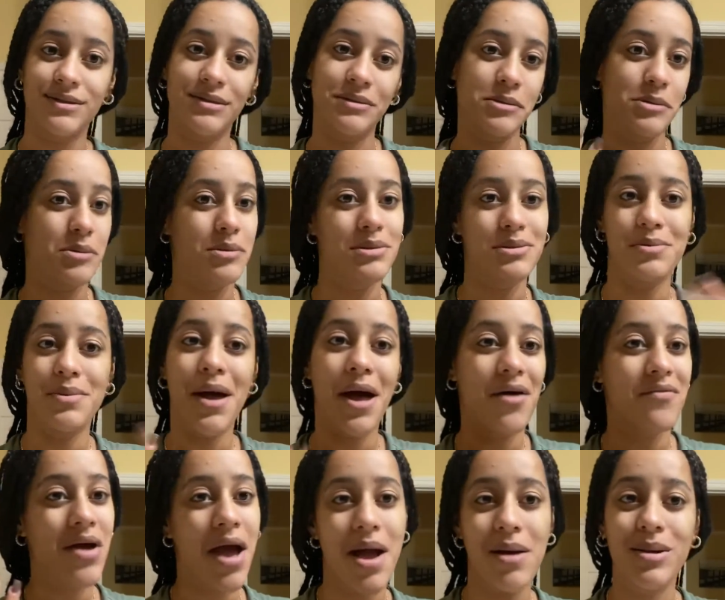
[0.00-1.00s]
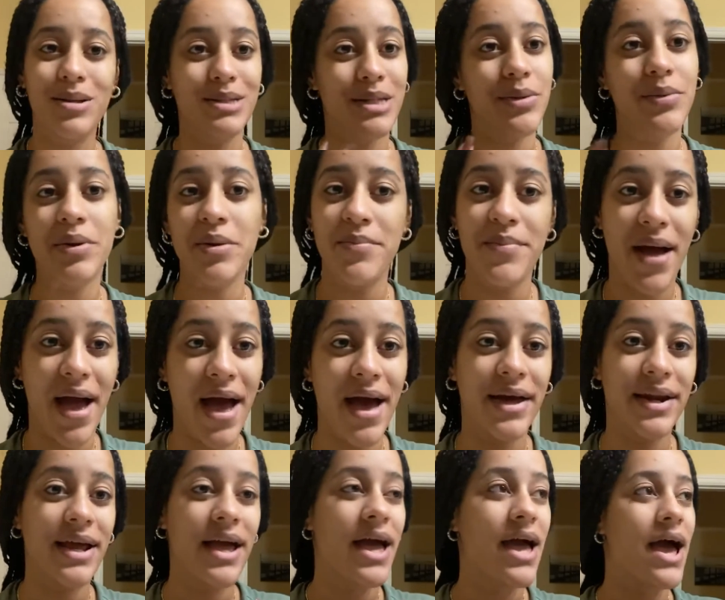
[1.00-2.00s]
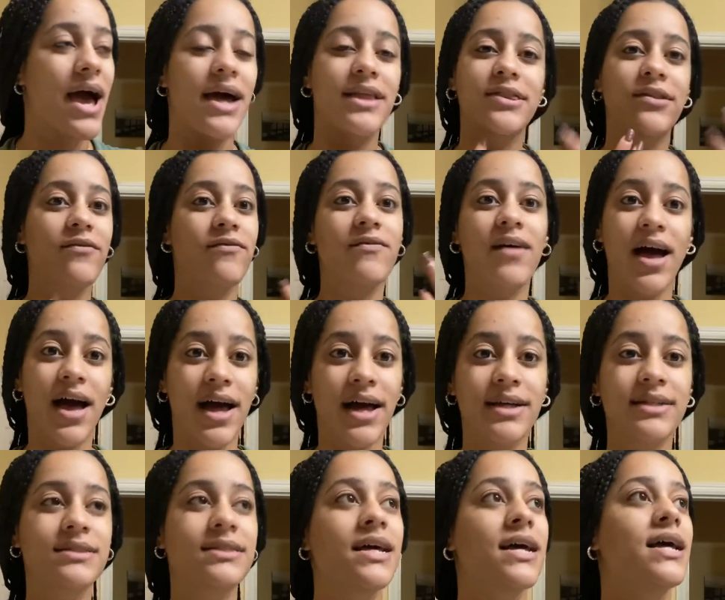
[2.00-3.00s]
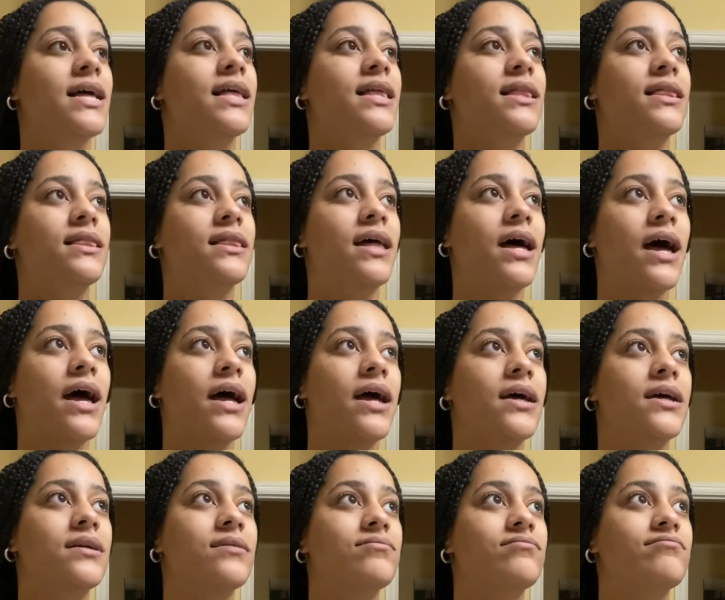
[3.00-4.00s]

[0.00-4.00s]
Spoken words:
a bad vibe because they were mad at the fact that